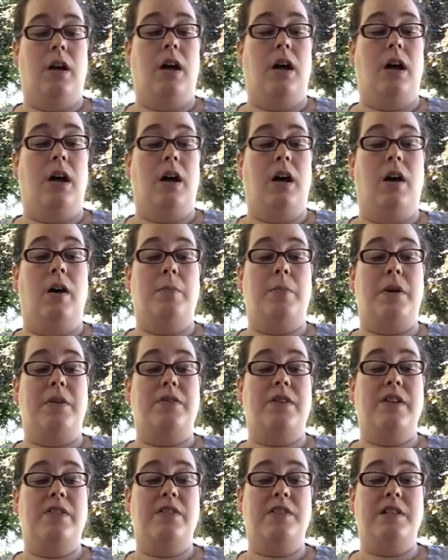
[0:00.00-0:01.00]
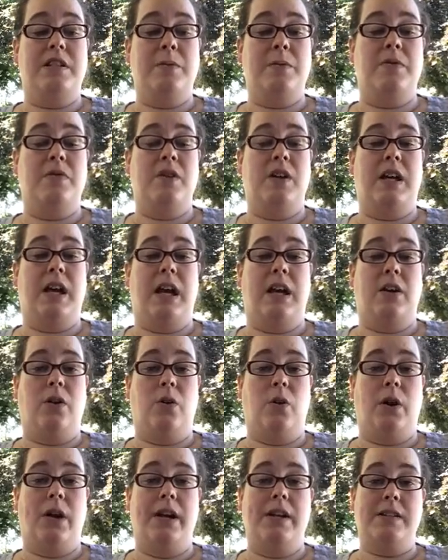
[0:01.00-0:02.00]
My favorite CBV
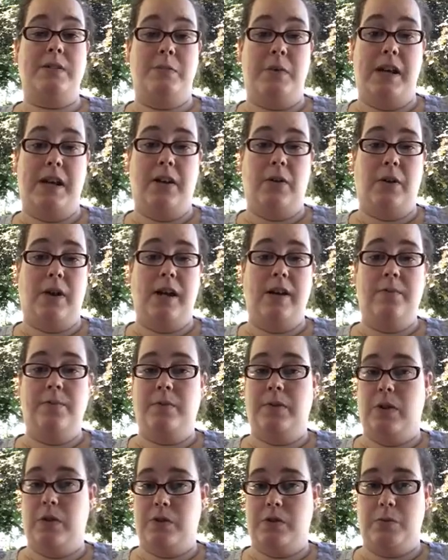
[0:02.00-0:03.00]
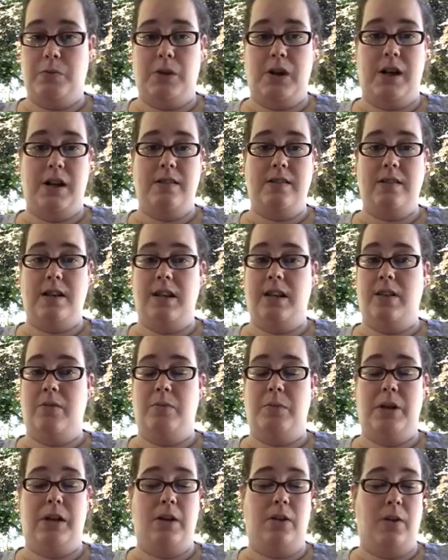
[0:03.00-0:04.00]
category is bakery. No surprise, I love
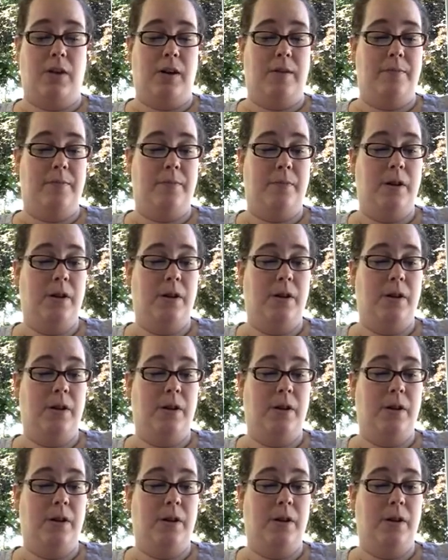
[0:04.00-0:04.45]
bakery.